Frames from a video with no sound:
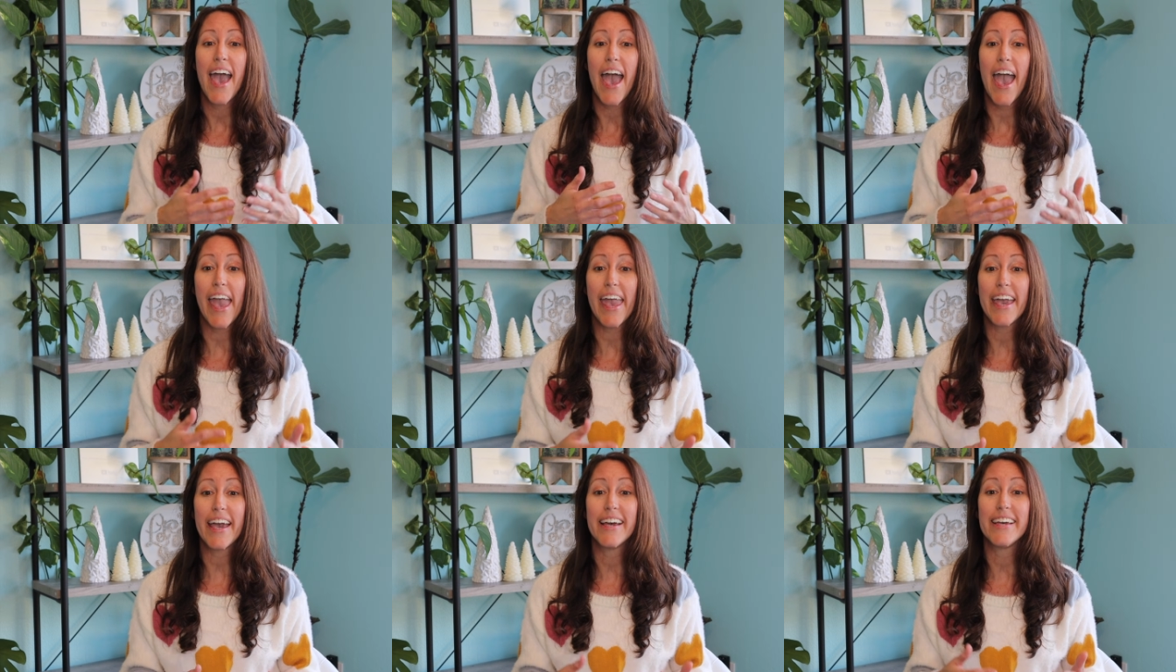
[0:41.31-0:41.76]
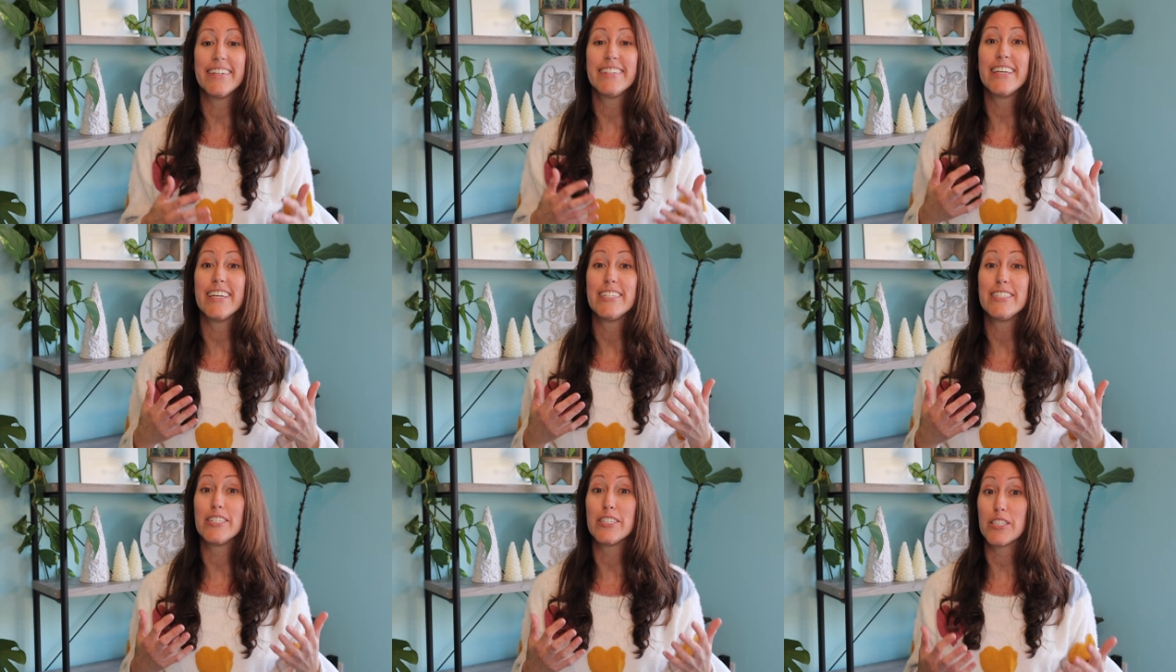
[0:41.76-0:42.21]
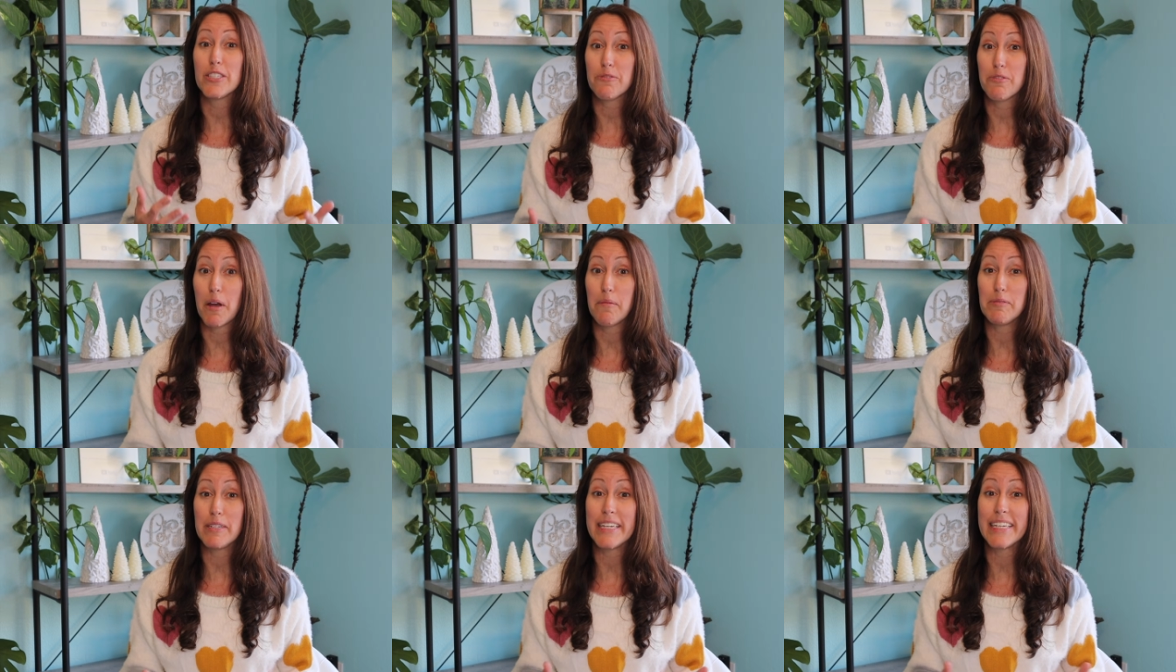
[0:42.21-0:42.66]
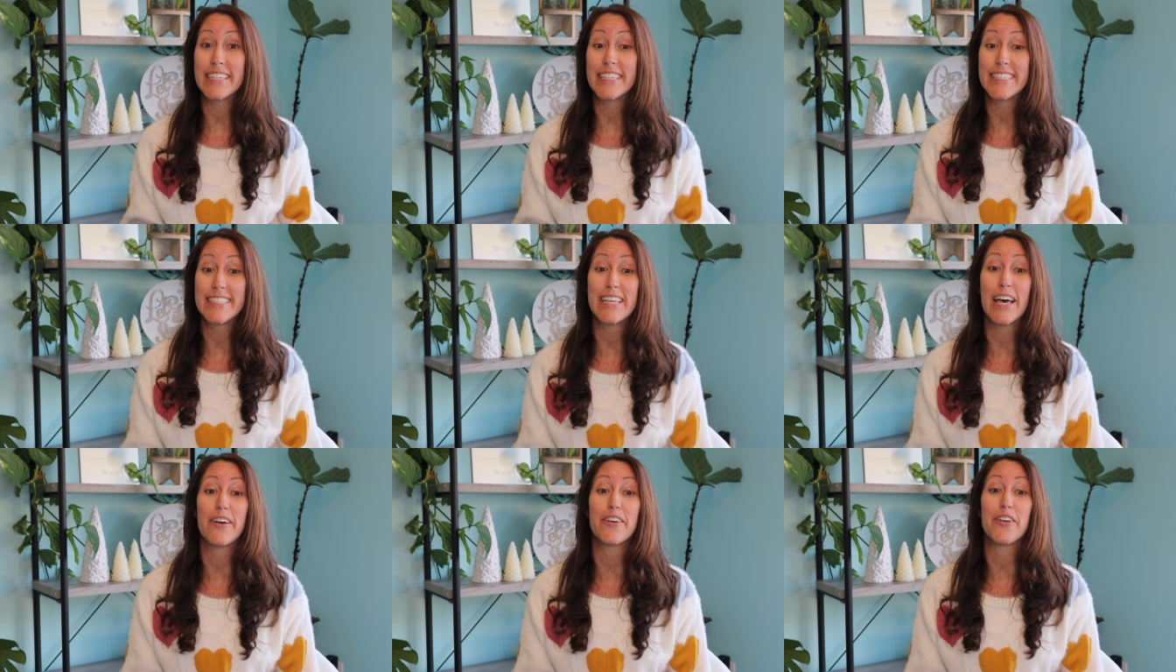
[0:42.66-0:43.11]
and disrupting
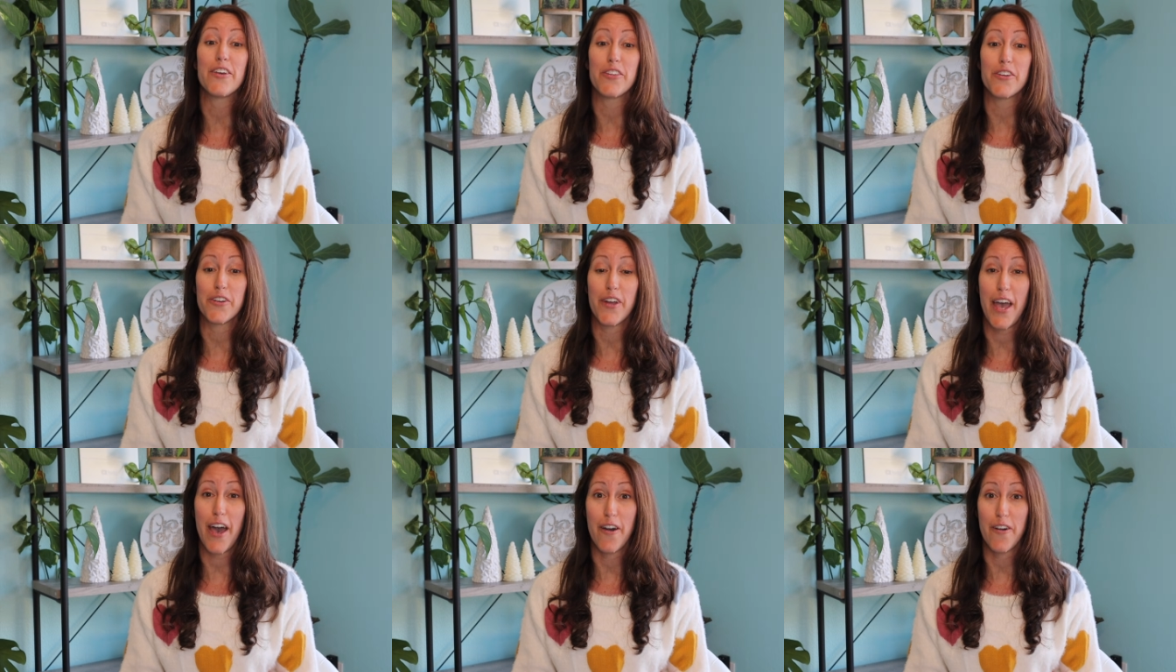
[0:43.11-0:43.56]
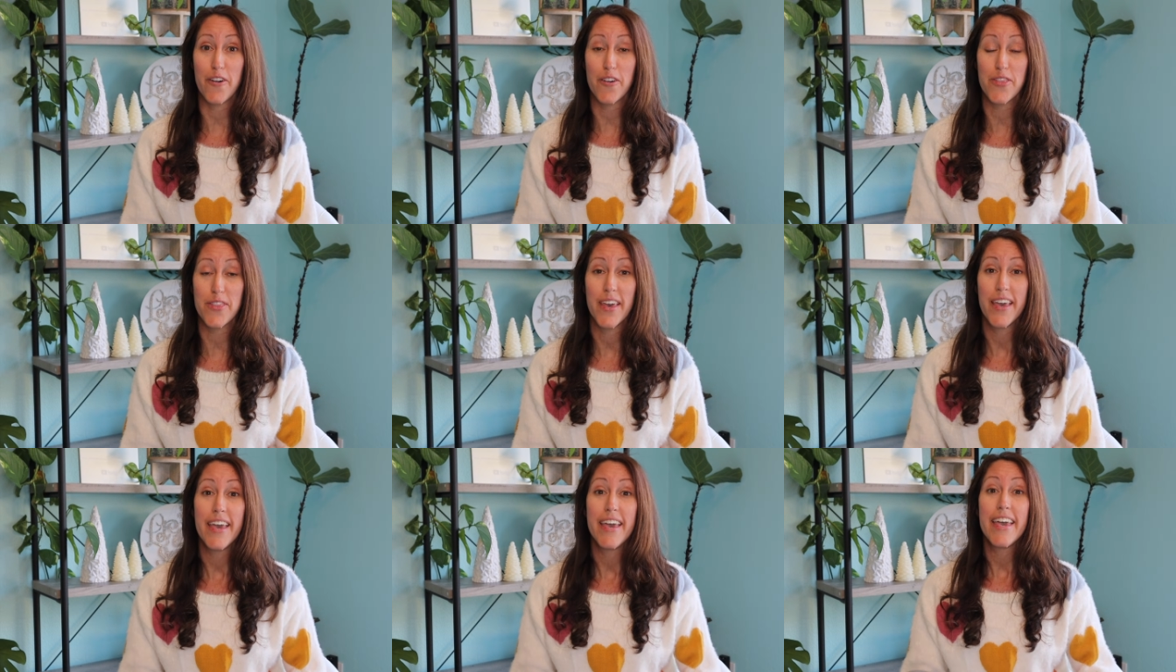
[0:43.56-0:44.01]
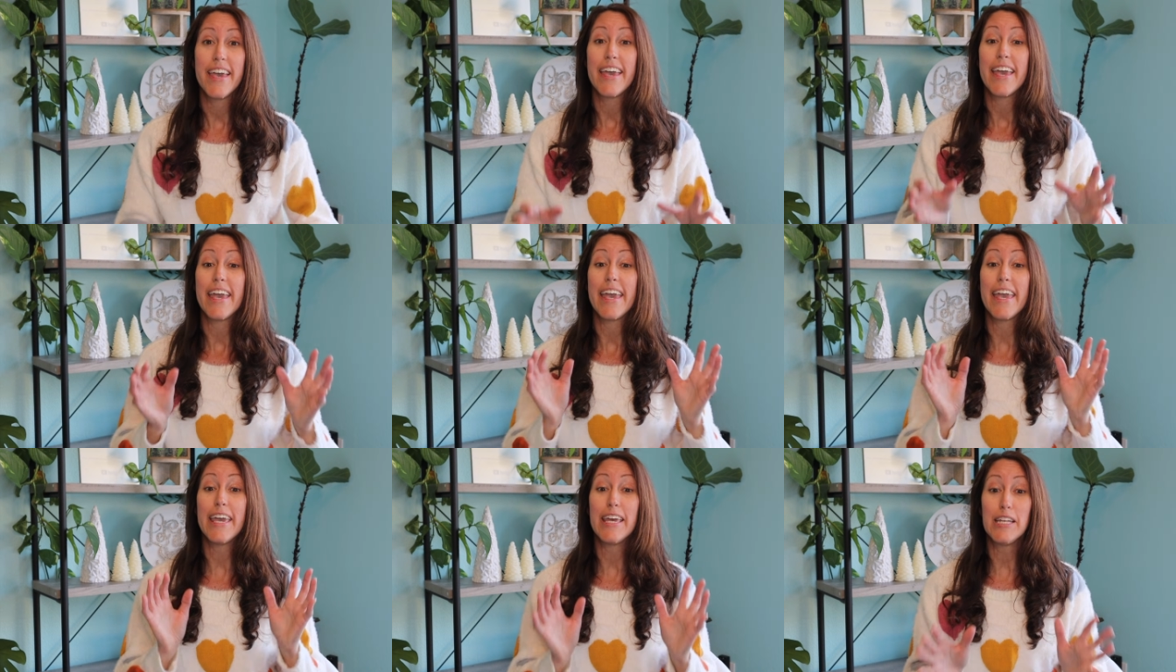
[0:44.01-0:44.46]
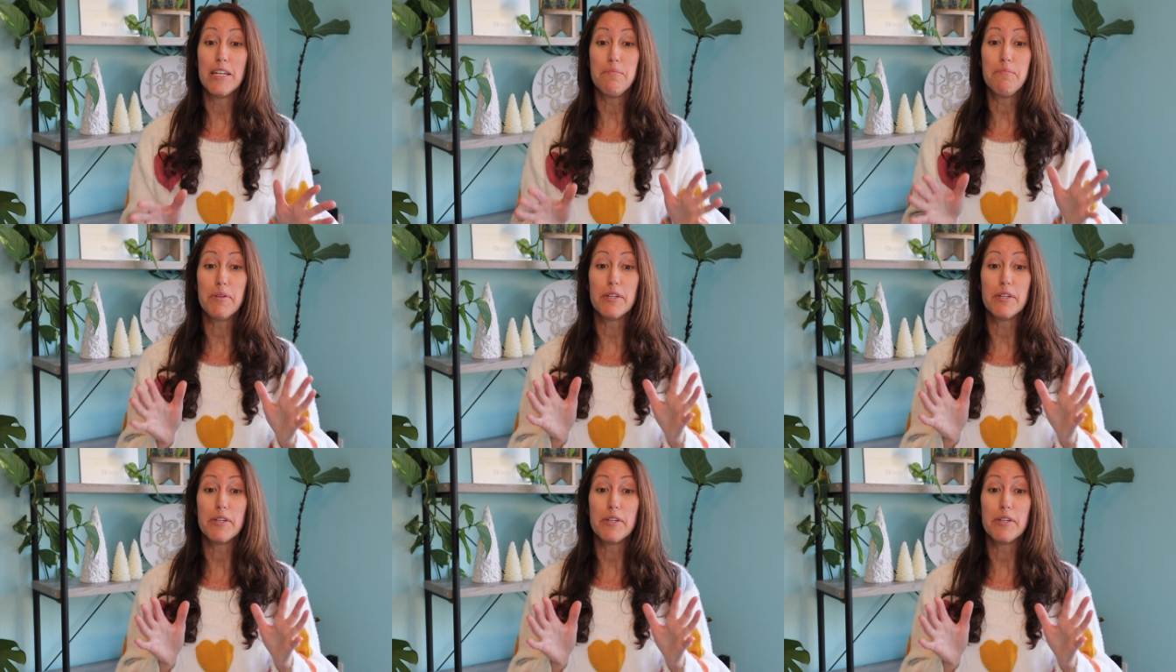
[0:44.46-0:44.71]
cellular health. In